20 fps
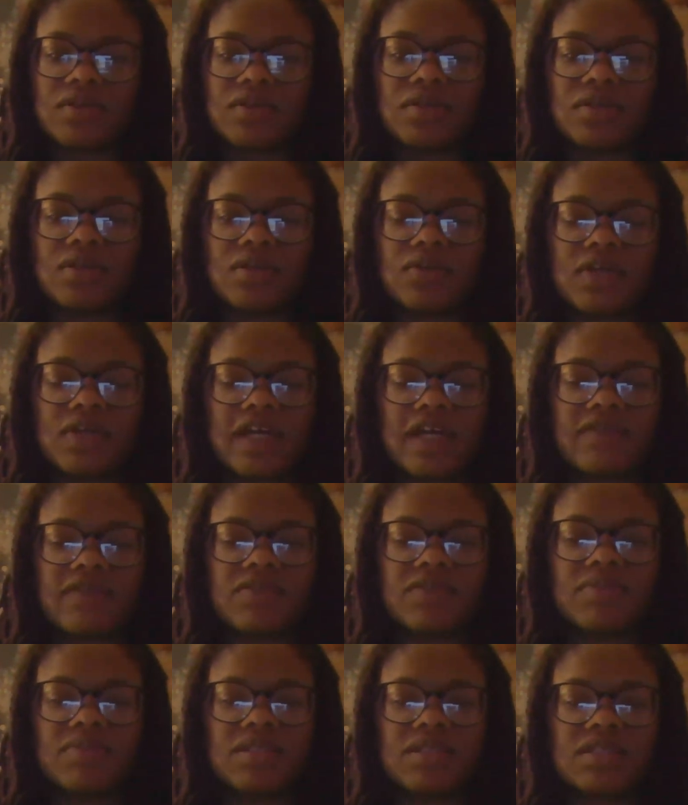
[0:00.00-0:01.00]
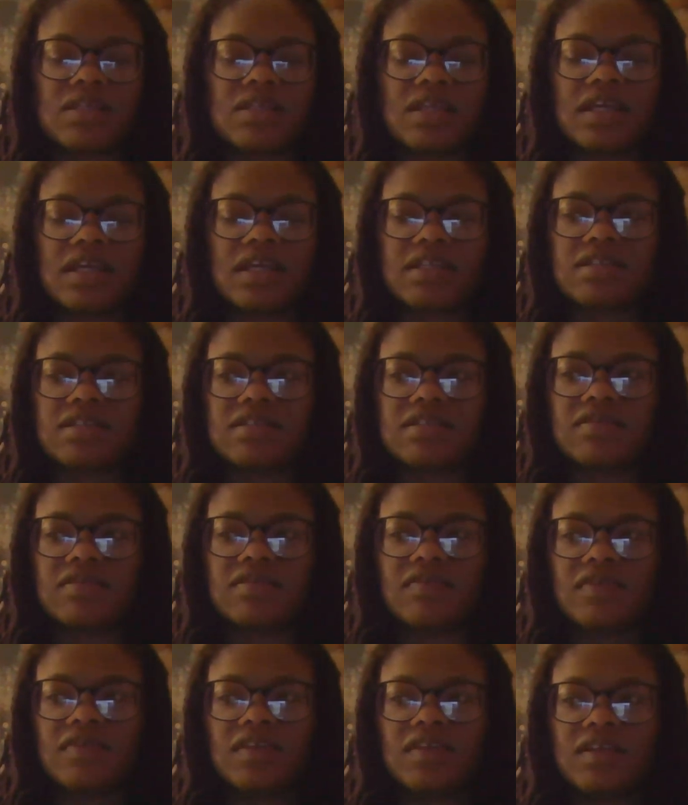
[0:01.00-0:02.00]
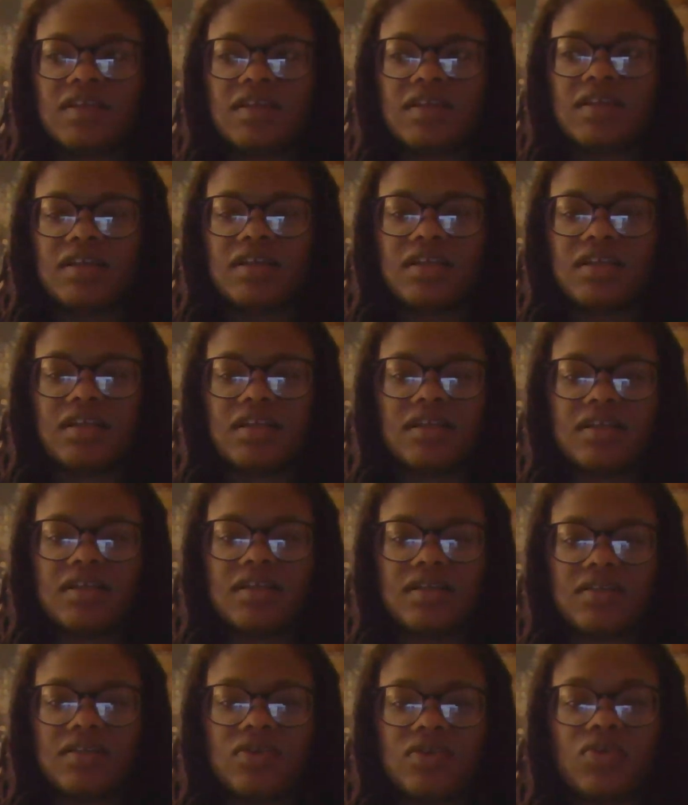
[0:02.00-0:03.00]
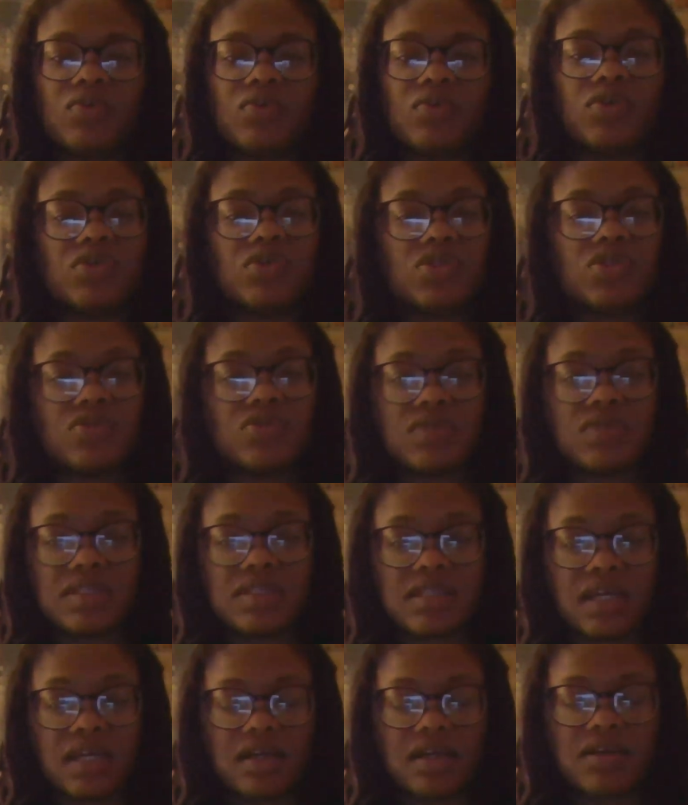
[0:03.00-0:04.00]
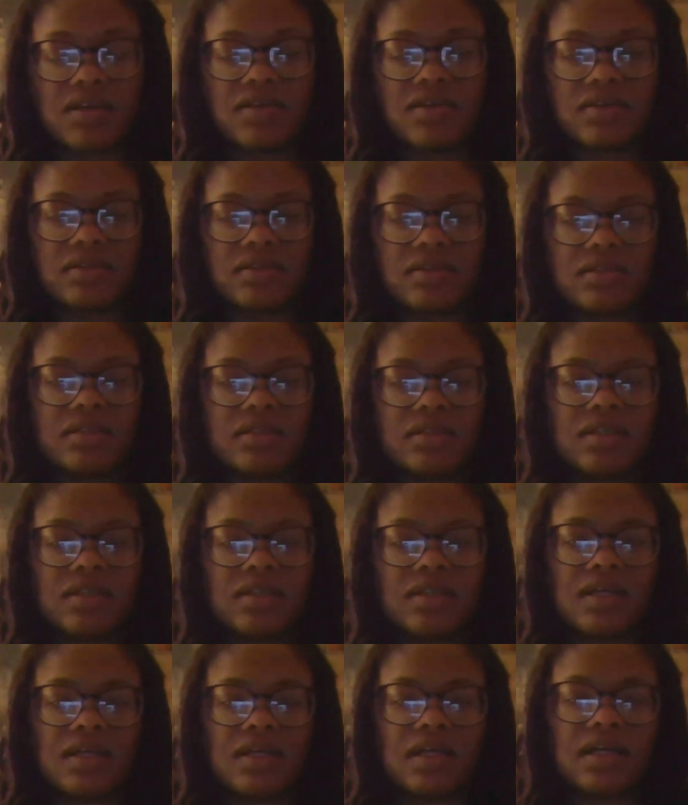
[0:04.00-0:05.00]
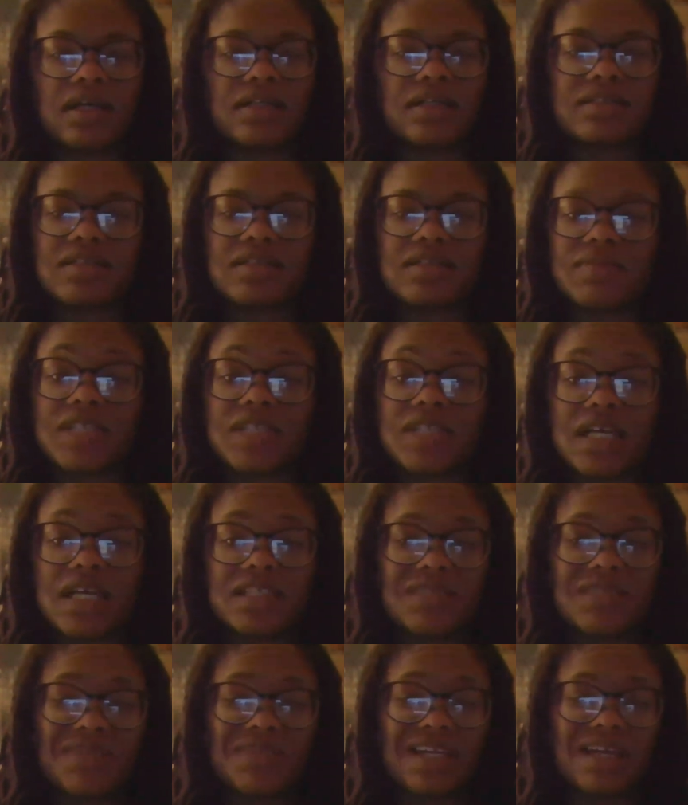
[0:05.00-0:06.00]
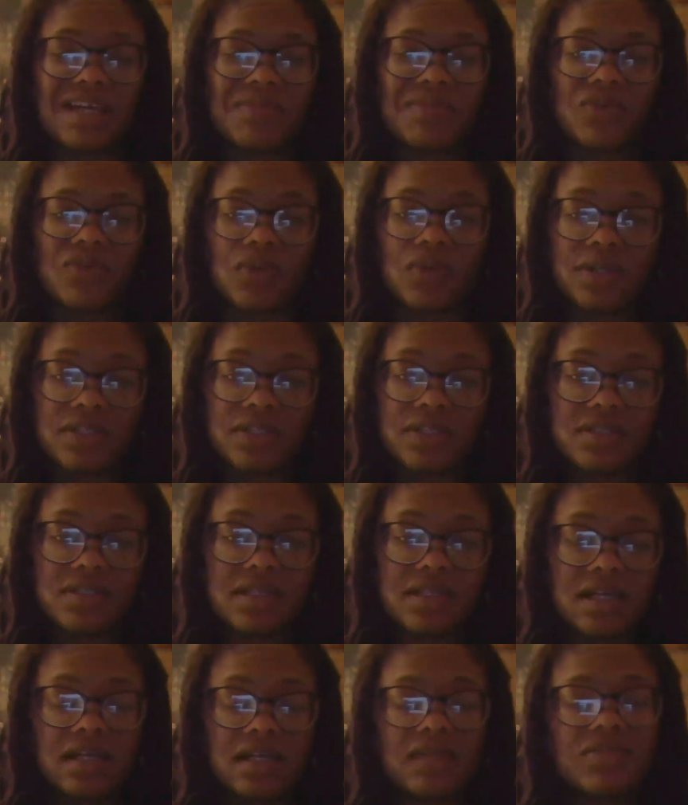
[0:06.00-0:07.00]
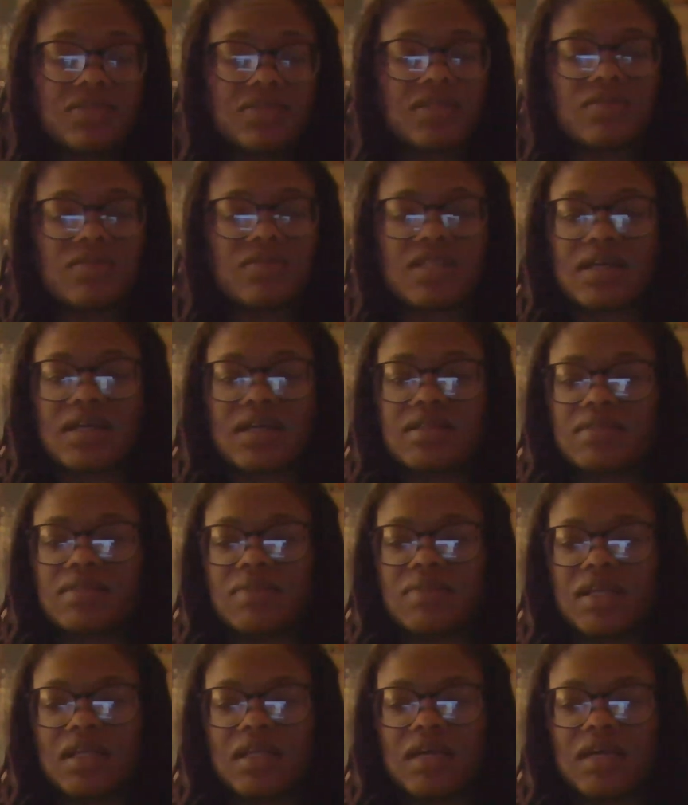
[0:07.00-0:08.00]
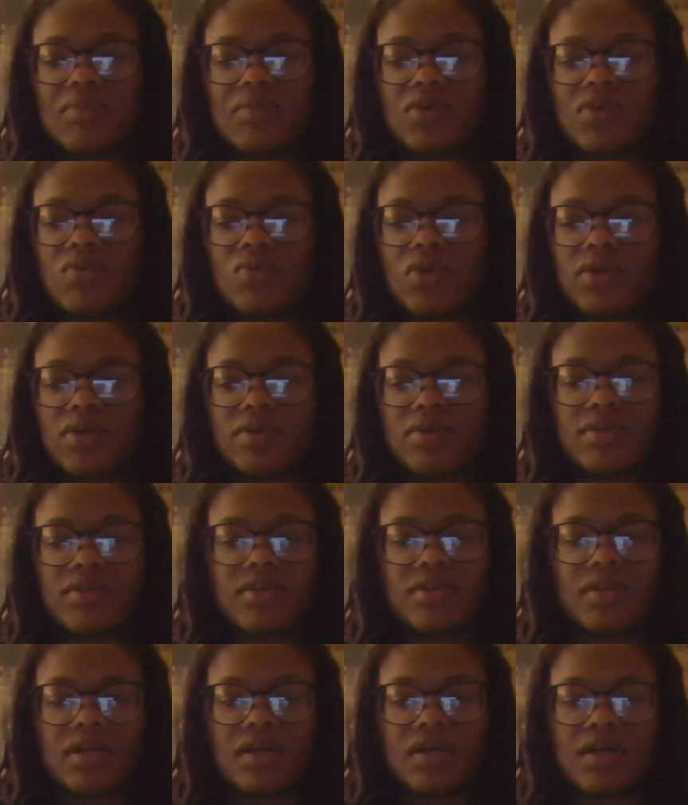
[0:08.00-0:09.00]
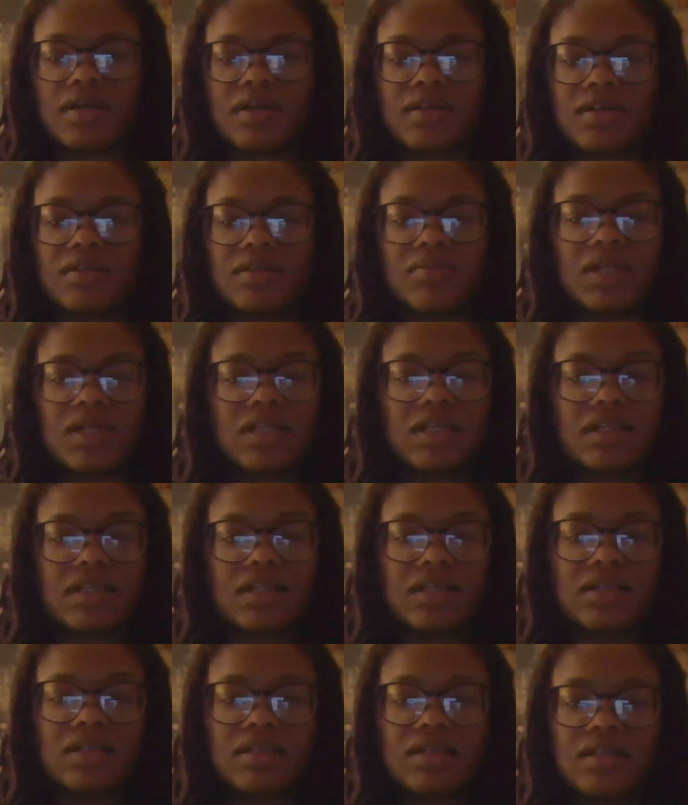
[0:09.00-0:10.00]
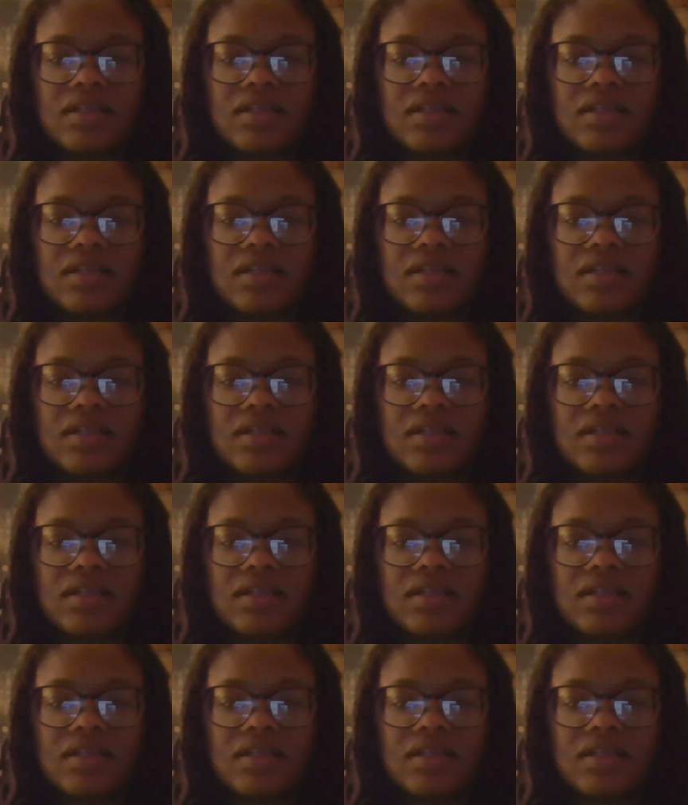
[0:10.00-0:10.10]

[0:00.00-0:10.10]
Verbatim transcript: You know, you have to be selective in who you choose to take on. Uh, and sometimes it may not be worth your time. Sometimes it may not be worth uh, the money.